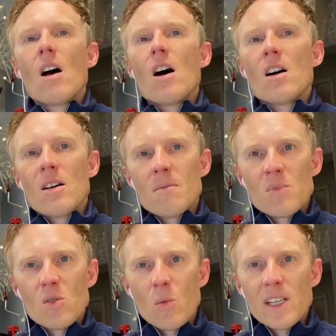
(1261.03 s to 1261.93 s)

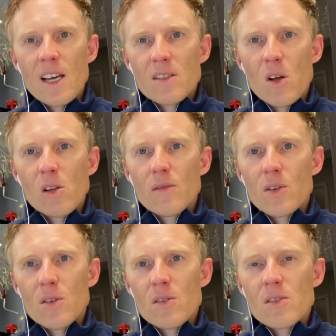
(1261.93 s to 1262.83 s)
So we test all of
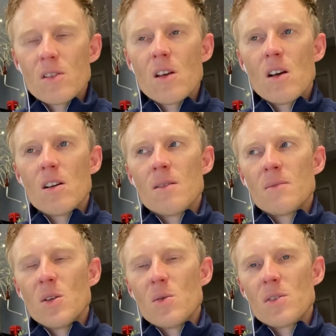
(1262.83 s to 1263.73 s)
those
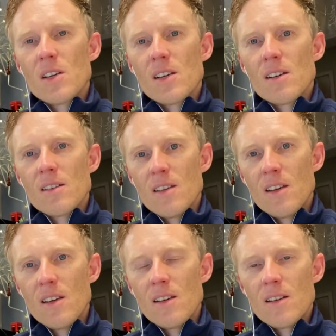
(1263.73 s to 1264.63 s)
using
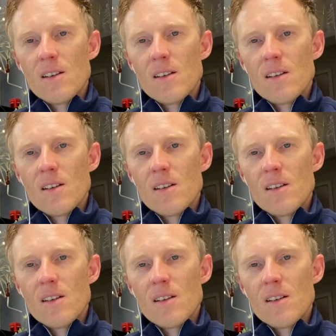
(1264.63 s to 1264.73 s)
the